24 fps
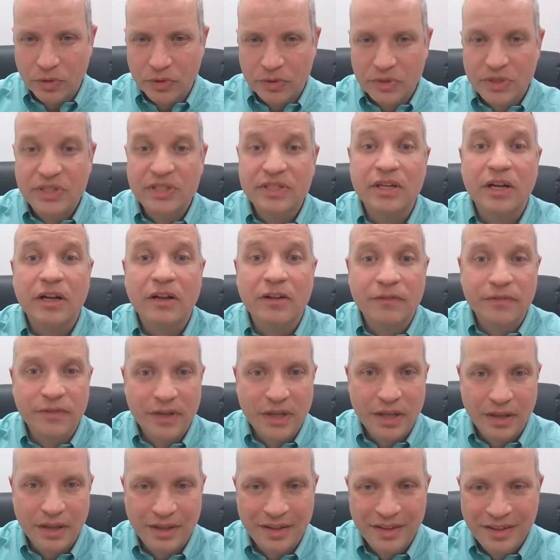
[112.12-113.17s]

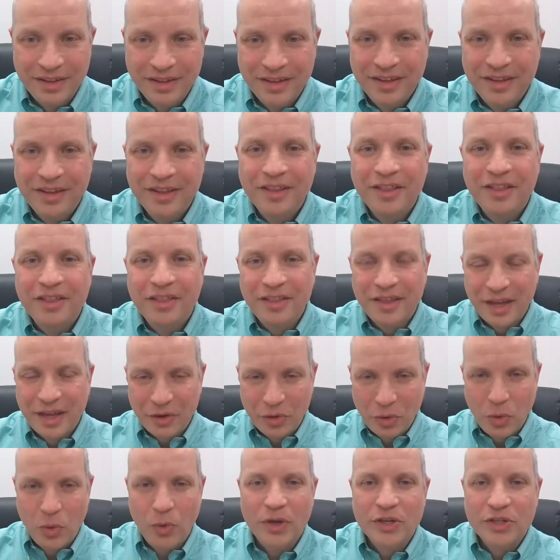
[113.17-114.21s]
solving
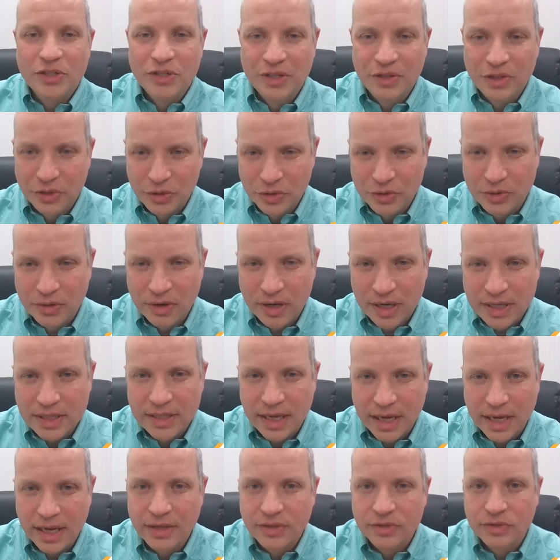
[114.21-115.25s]
that question they're trying
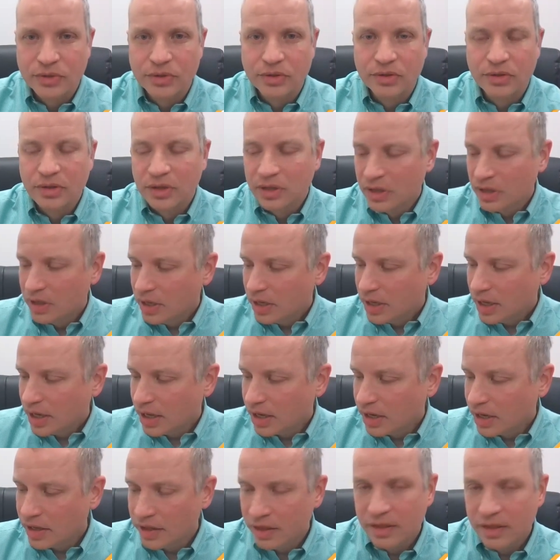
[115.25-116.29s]
to answer.
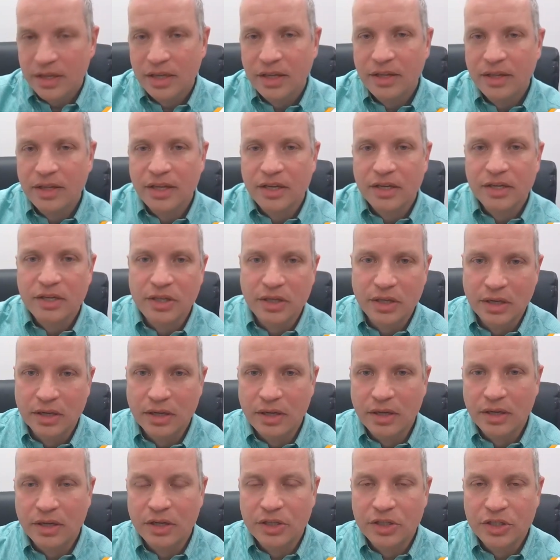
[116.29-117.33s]
And I think that
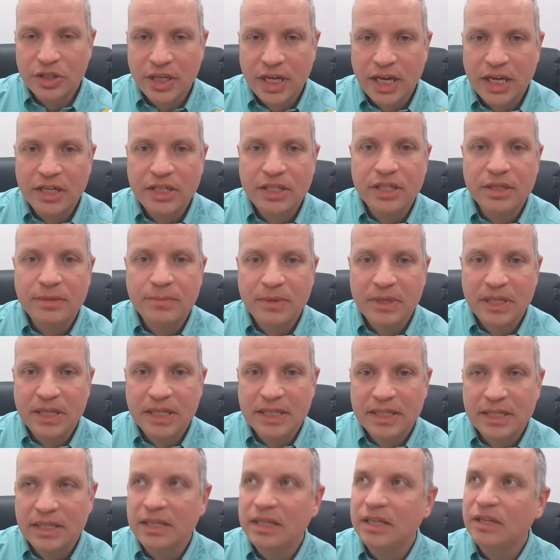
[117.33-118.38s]

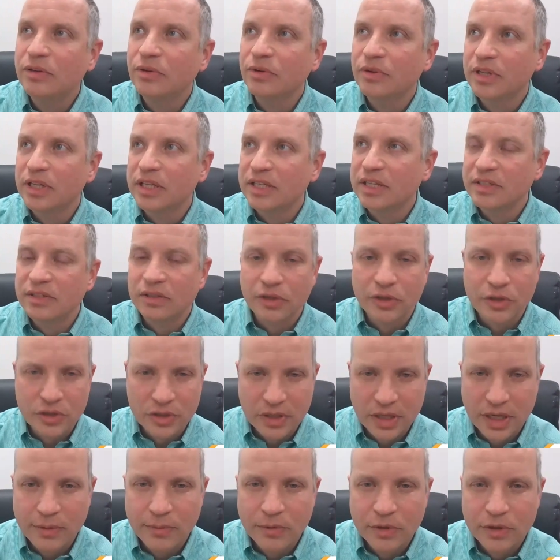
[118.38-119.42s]
ChatGPT or these
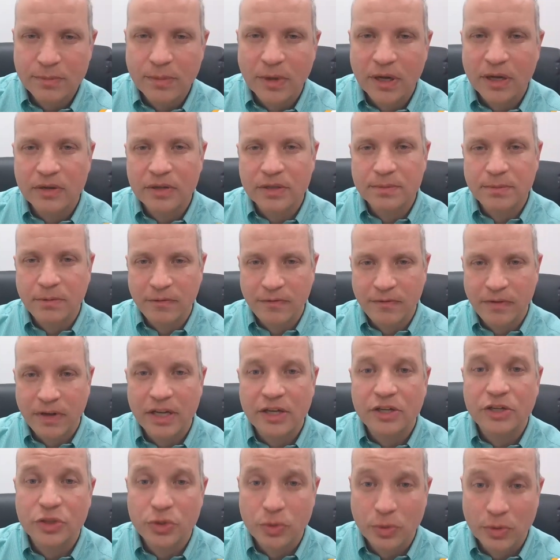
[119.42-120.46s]
large language models
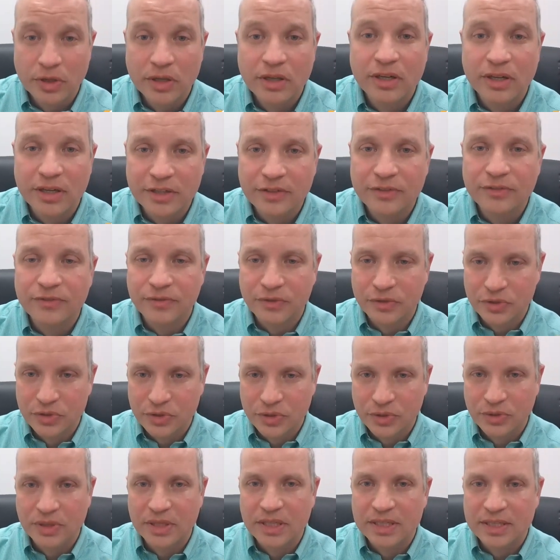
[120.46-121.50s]
provide shortcuts for
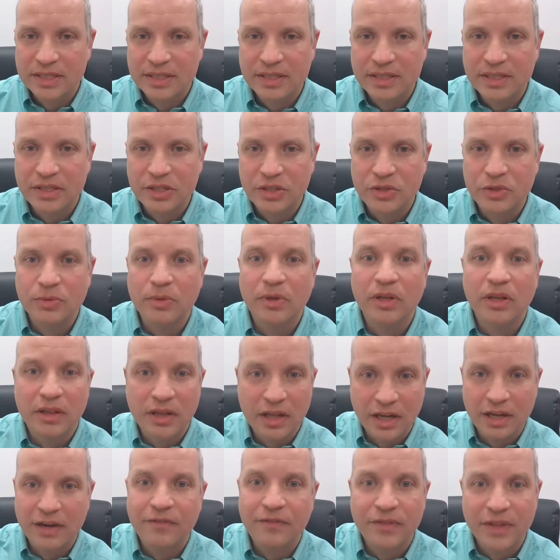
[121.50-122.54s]
students to do a
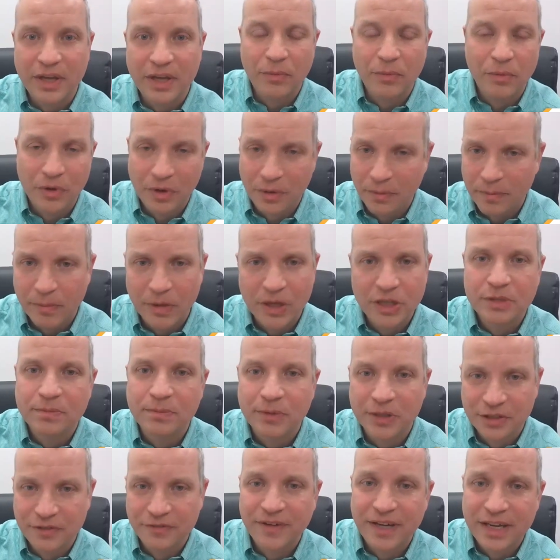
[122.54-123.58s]
lot of work much,
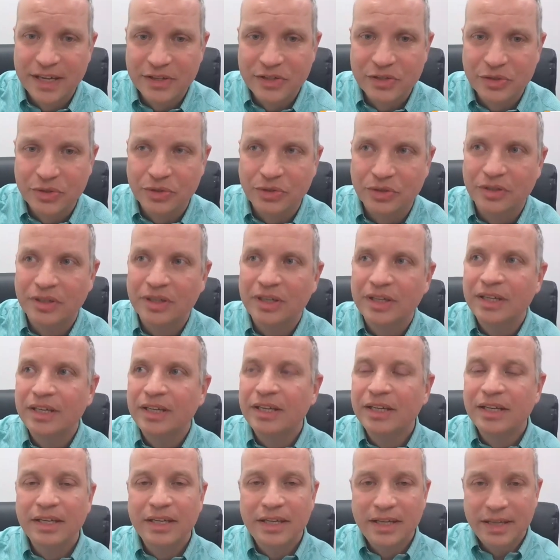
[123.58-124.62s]
much faster
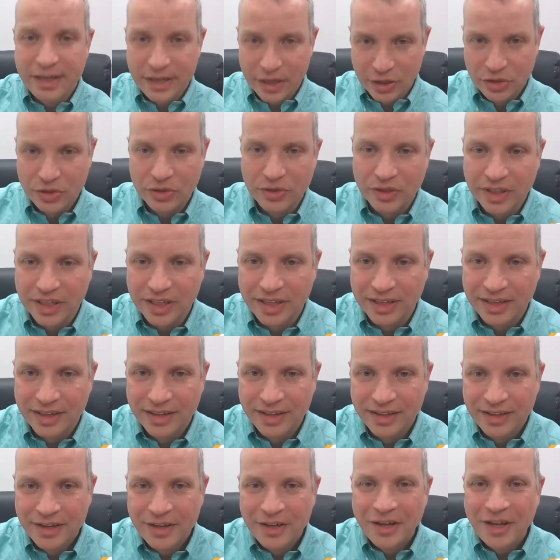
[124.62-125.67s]
initially.
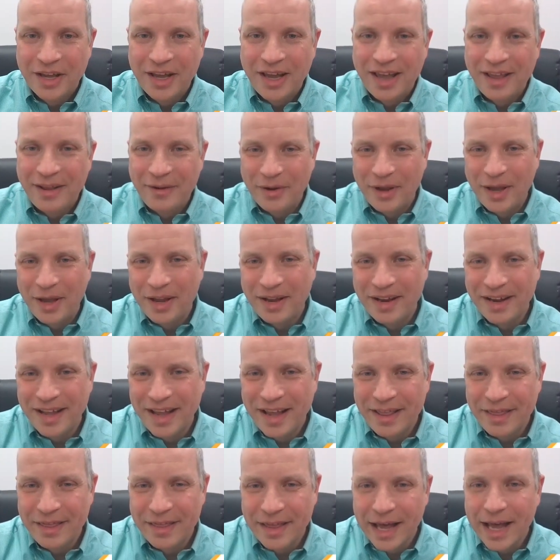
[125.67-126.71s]
And
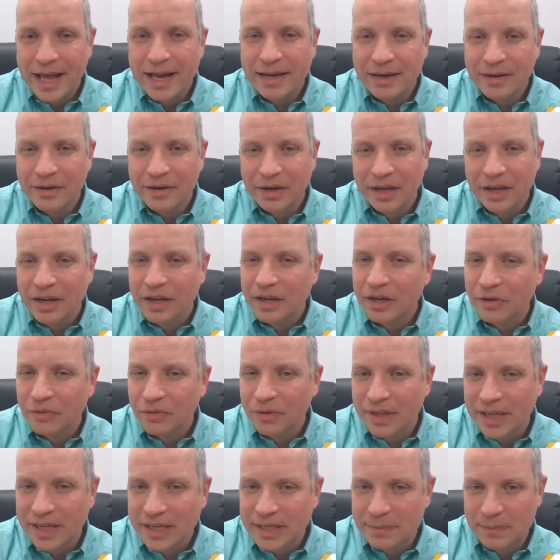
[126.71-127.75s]
that kind of
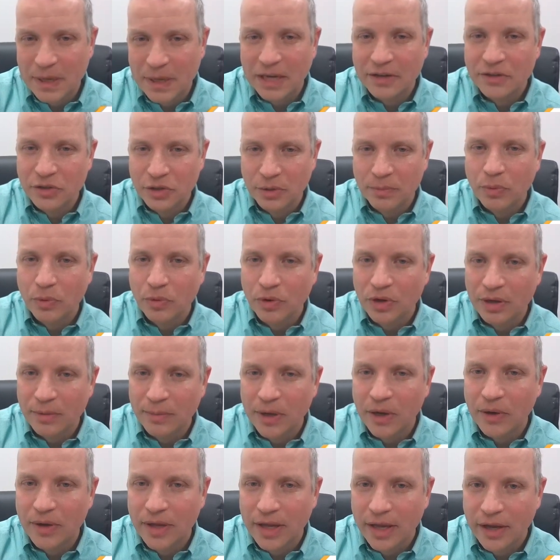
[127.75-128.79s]
relates back to your point
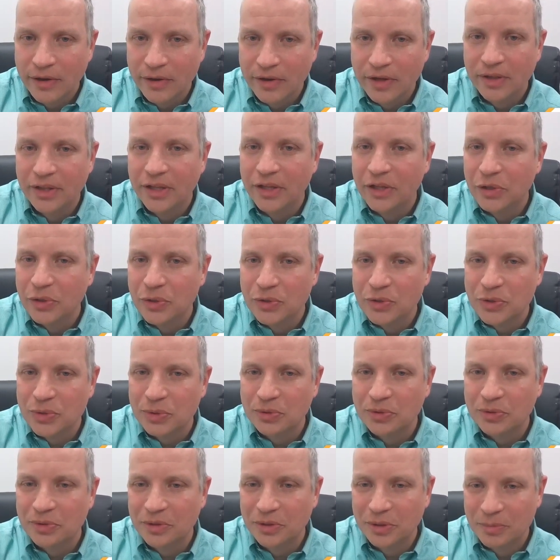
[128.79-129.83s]
about calculators
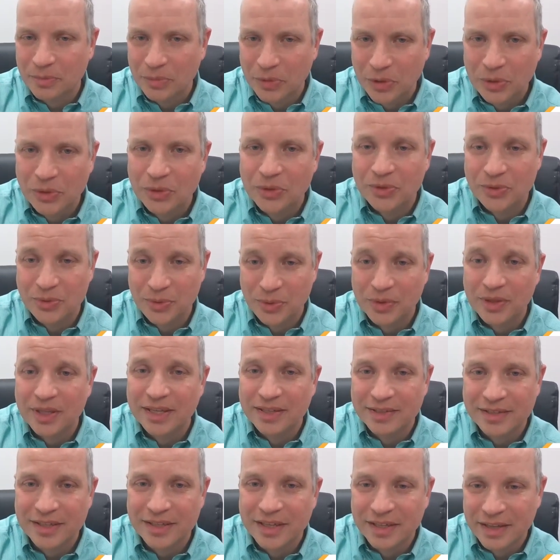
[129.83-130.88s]
or computers or
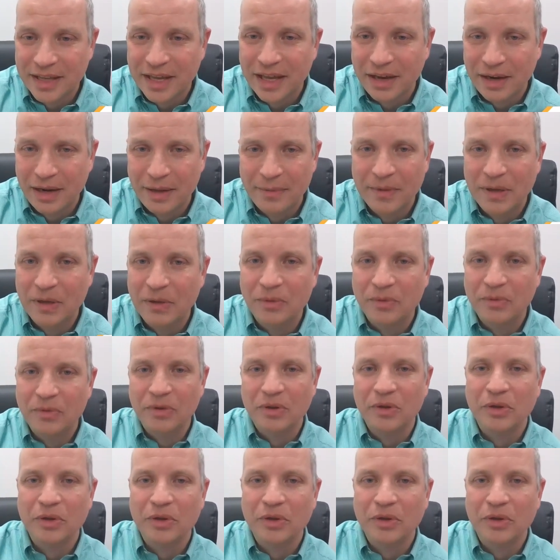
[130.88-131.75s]
things like that. I mean,